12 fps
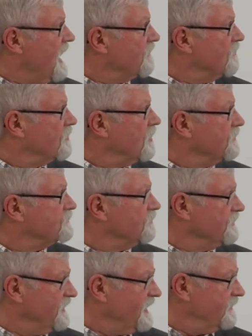
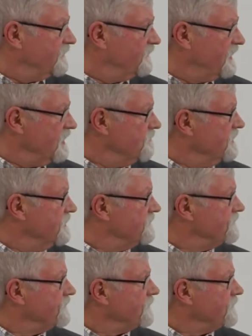agricultural data statement,